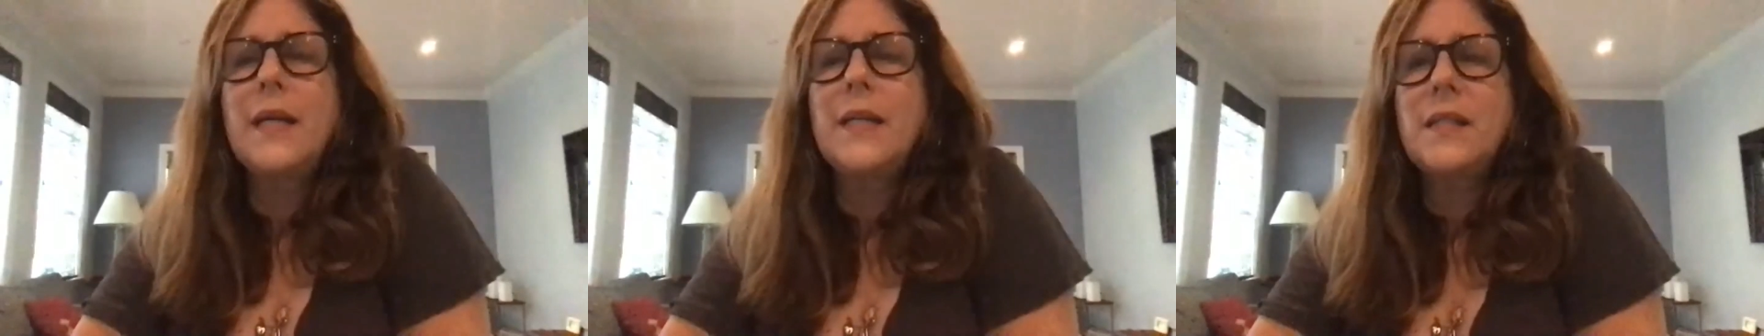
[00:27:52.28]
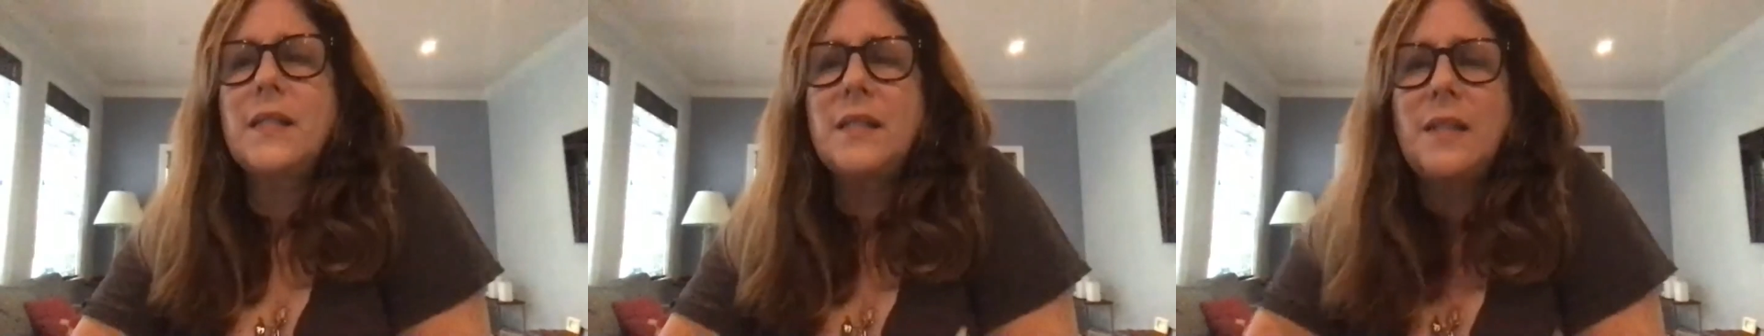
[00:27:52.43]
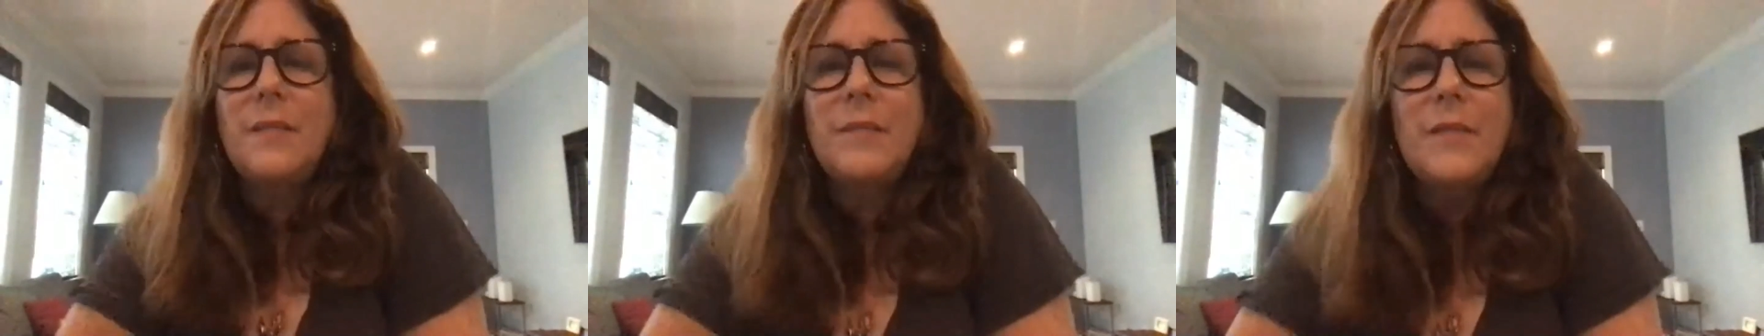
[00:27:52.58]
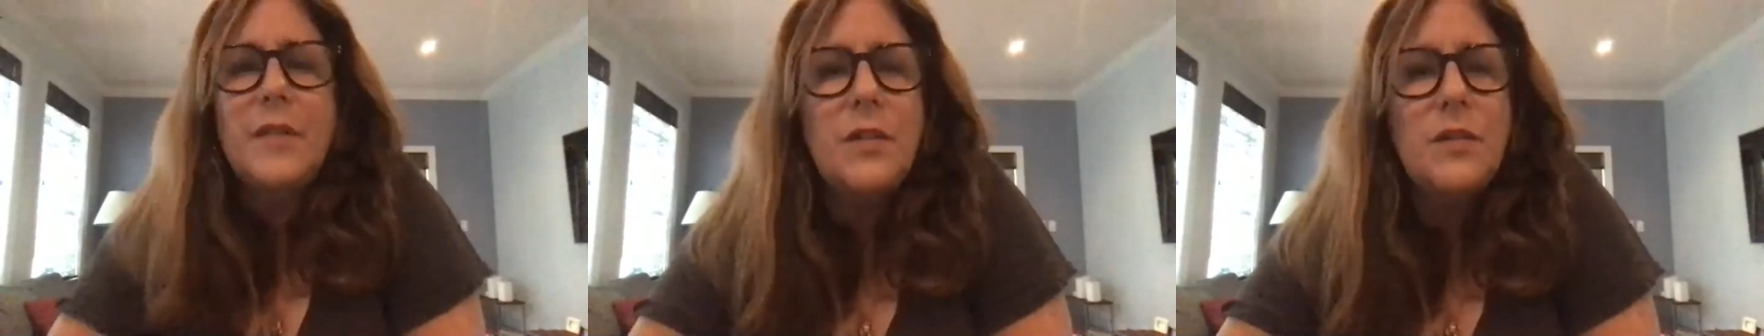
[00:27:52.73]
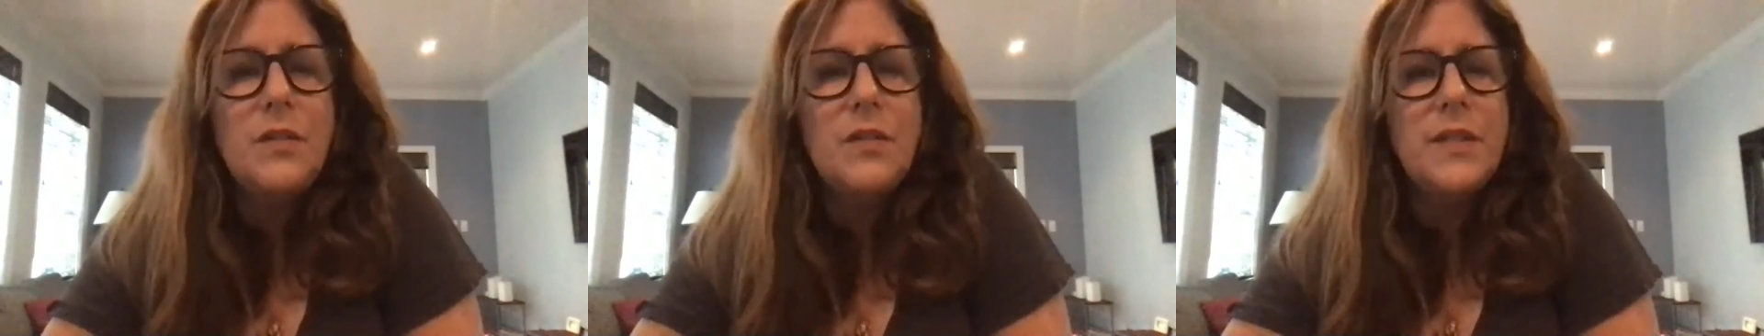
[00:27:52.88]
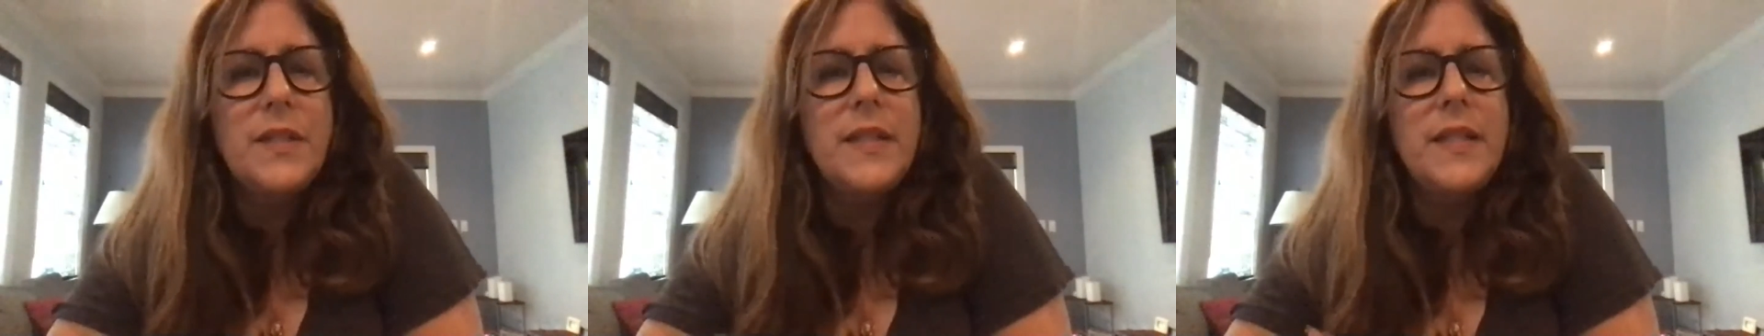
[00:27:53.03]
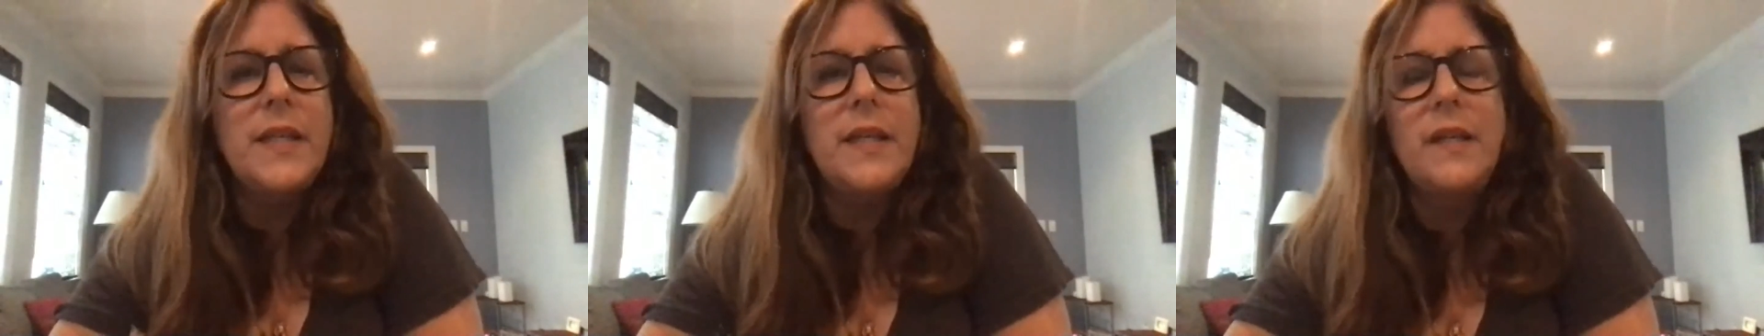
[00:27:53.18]
someone who's
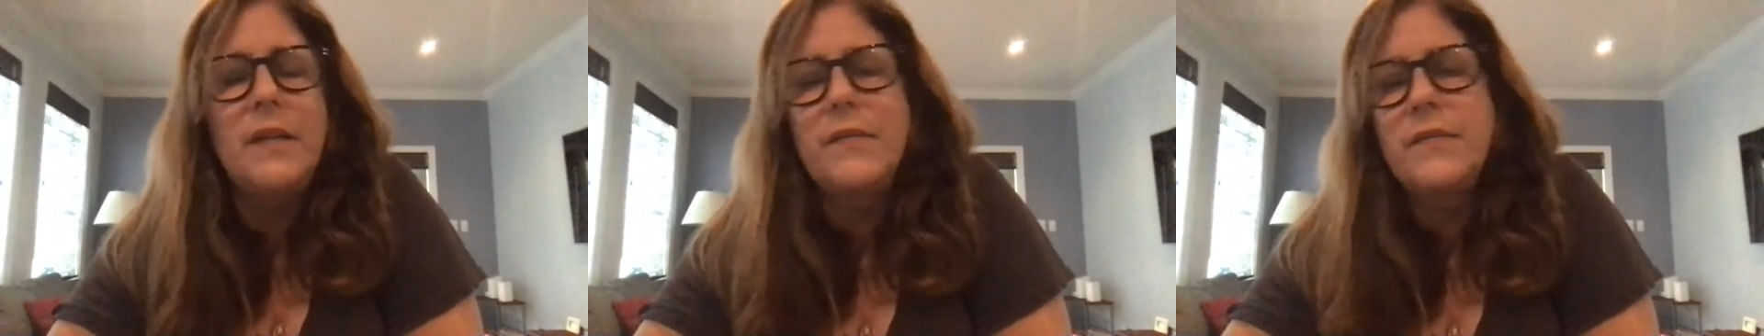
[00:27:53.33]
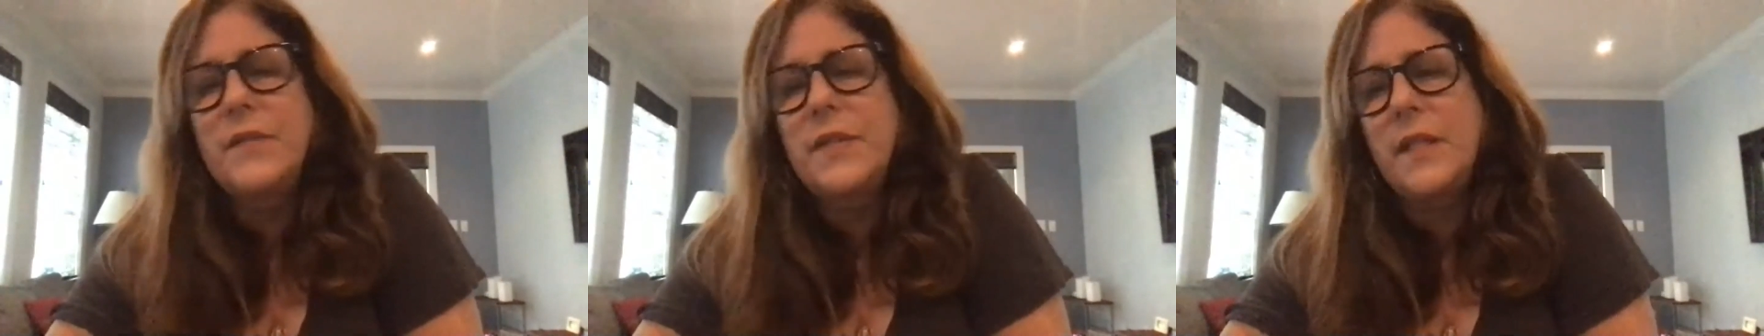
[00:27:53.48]
lived